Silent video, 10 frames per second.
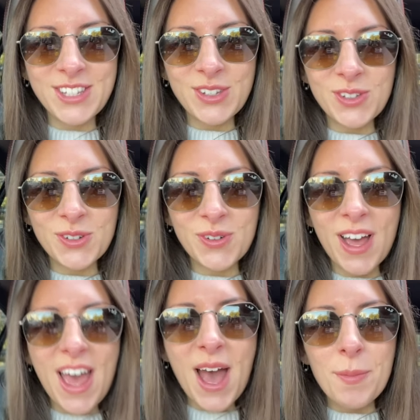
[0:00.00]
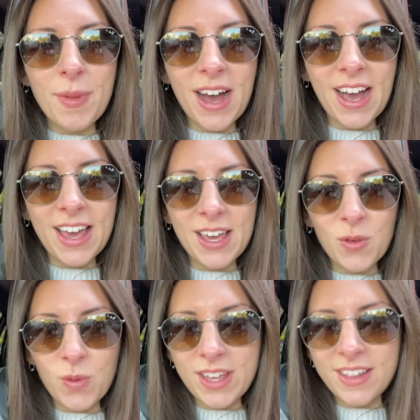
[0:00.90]
to my
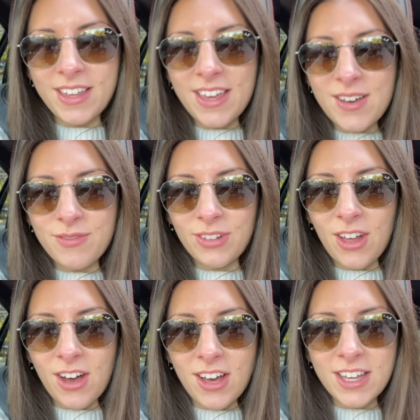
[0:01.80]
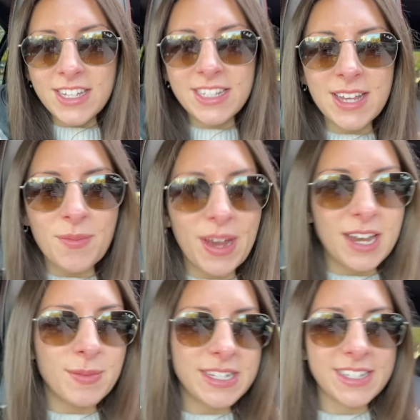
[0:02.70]
weekly vlogs. My
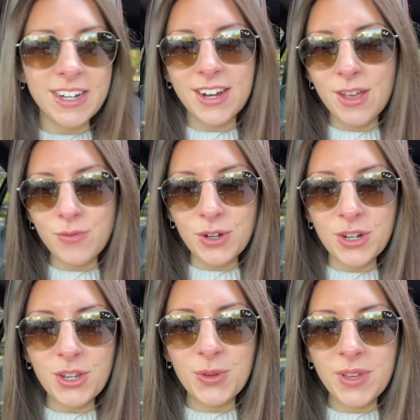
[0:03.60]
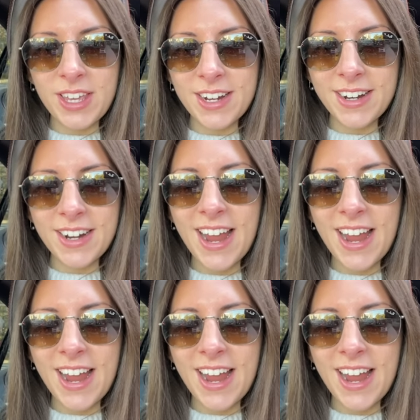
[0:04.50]
name is Sarah if you're new here.